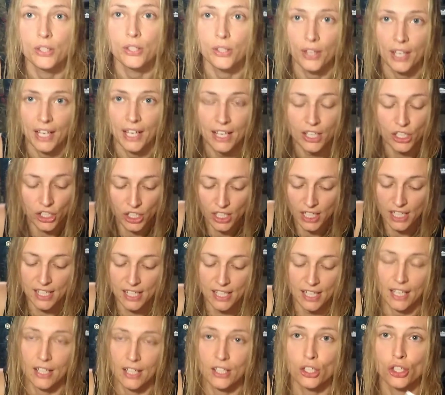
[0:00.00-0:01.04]
So they actually
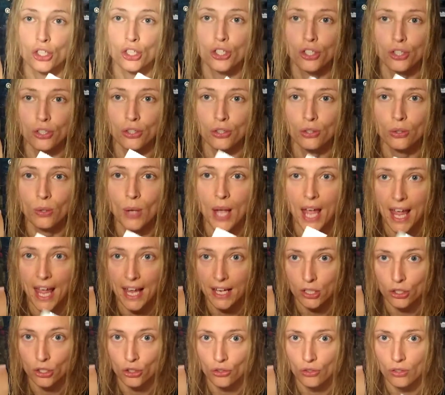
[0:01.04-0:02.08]
sent two
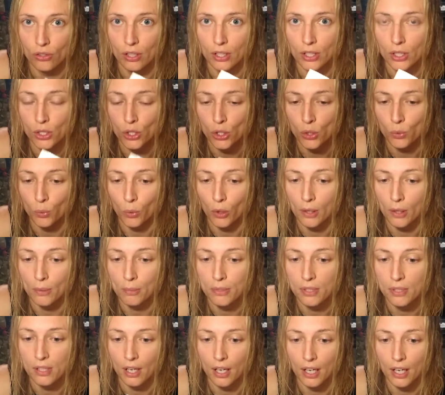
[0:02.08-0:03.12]
extra
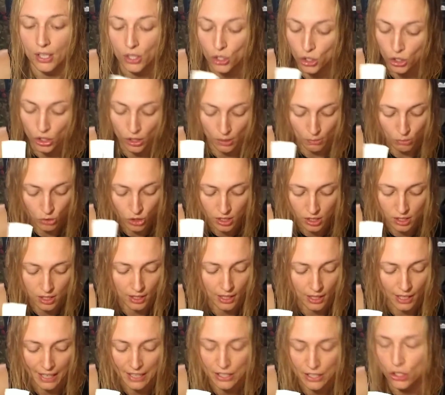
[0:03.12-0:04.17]
swabs, I assume, just
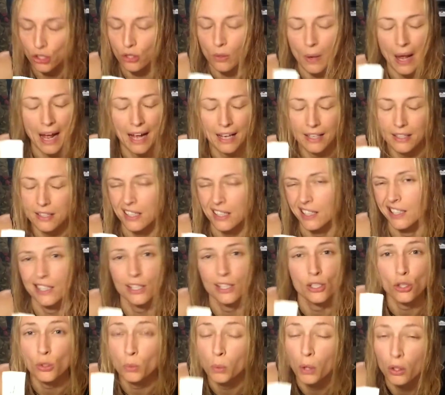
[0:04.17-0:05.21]
in case you
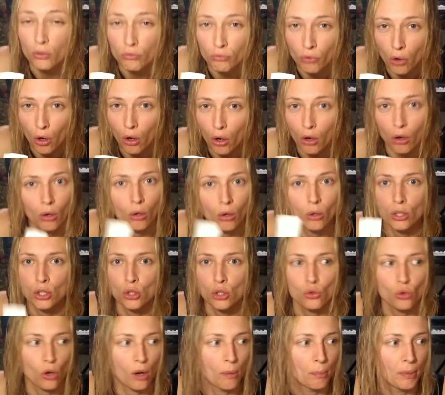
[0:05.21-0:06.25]
accidentally do one wrong or
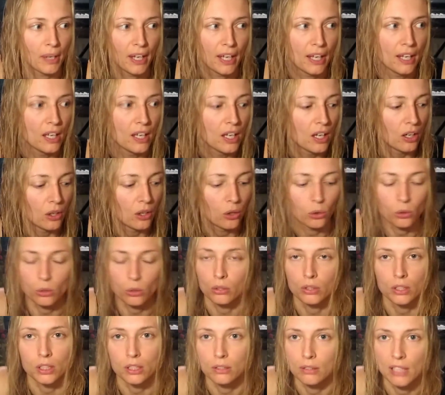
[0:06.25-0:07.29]
you drop it
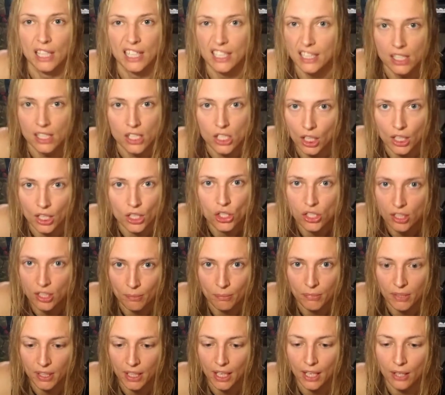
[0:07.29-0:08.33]
or you let it touch
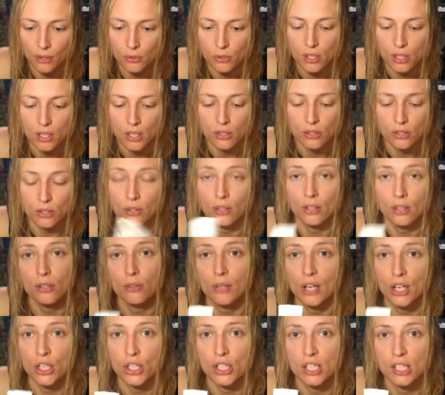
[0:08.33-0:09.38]
something else. So those
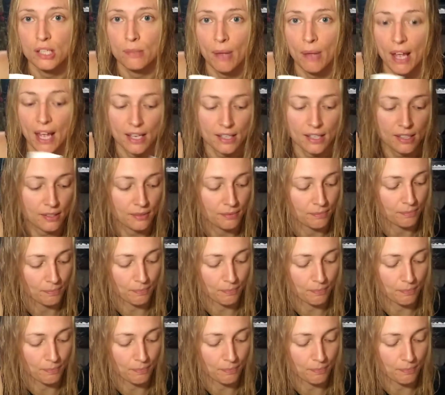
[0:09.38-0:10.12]
are actually spares.